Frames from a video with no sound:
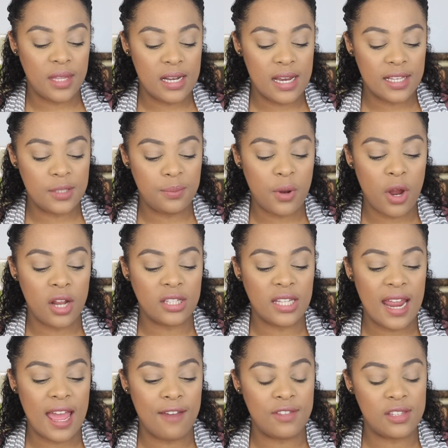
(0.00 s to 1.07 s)
the next product
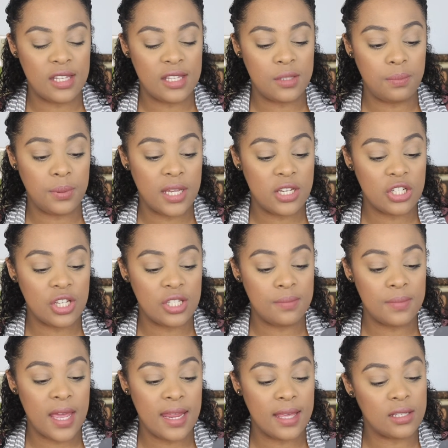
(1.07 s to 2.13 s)
that I have is this BH
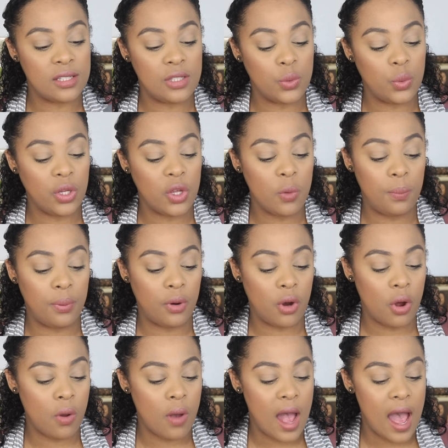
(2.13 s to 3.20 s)
Cosmetics Studio
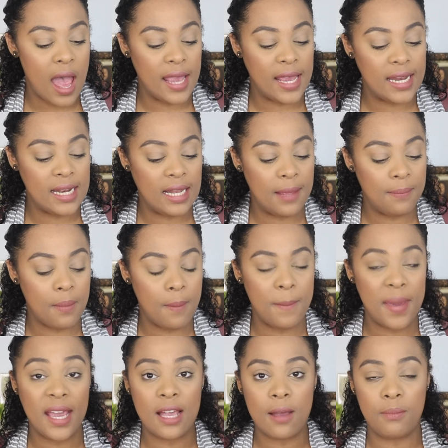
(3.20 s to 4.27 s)
Pro Eye and Lip
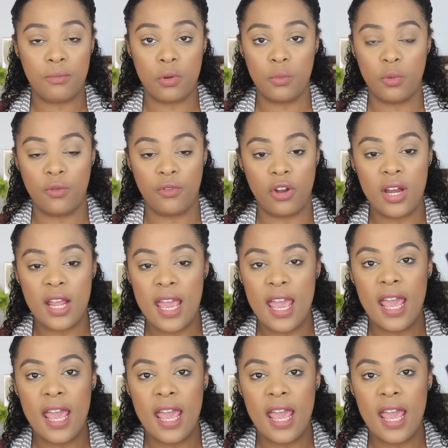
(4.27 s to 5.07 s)
Makeup Remover